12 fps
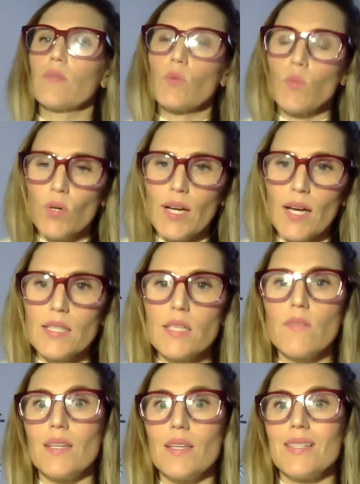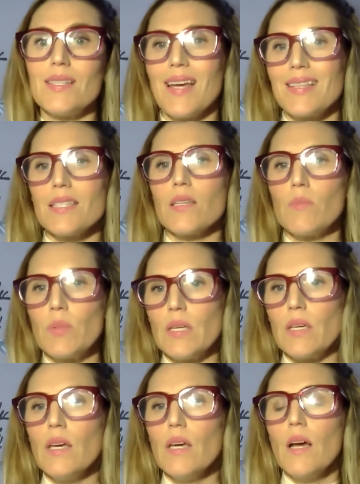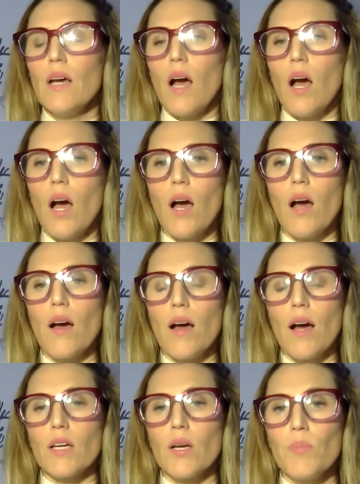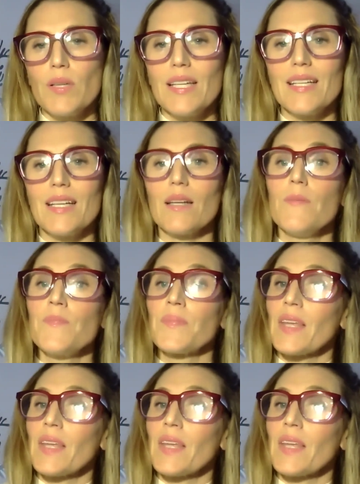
and reward activity tend to be completed.